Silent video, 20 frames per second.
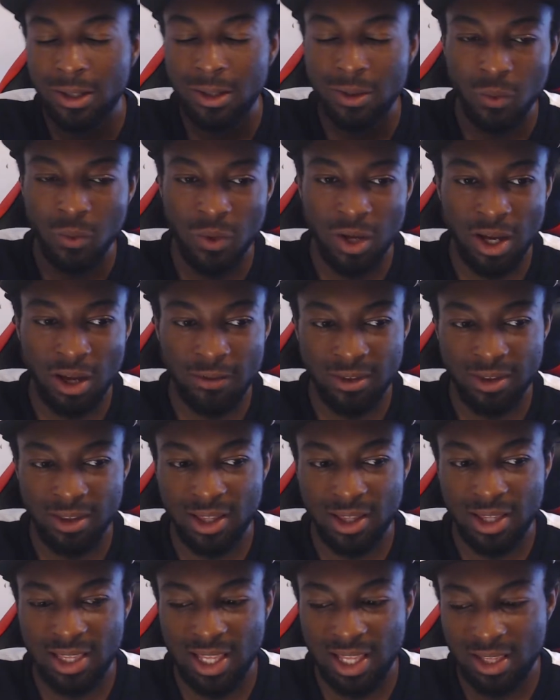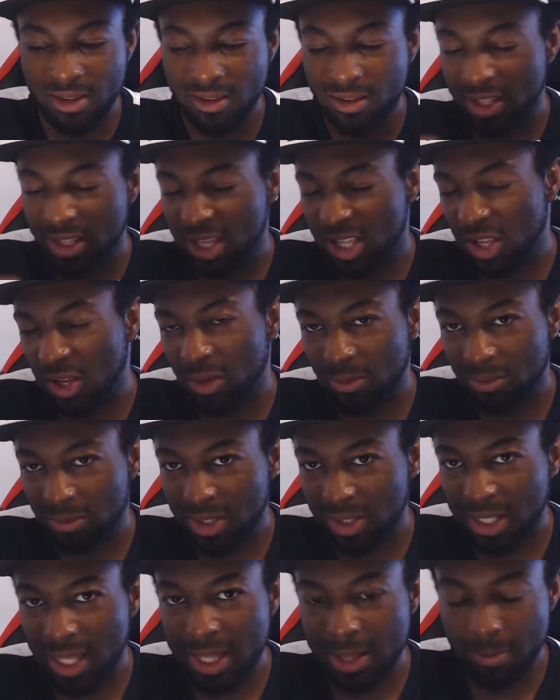where obviously
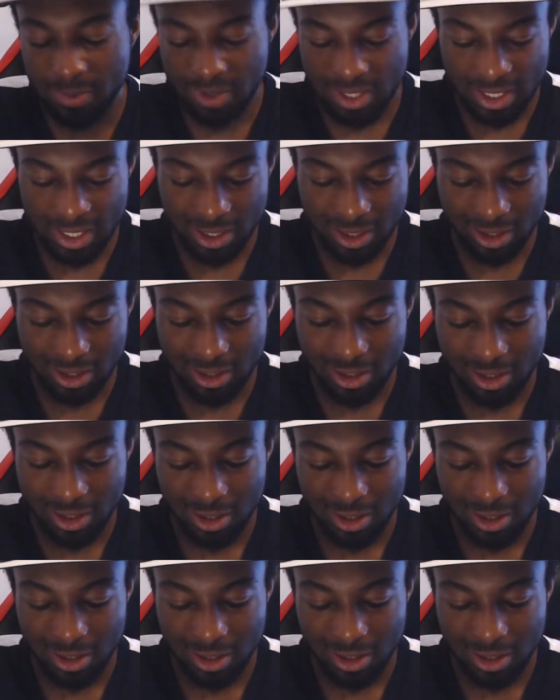there'll be like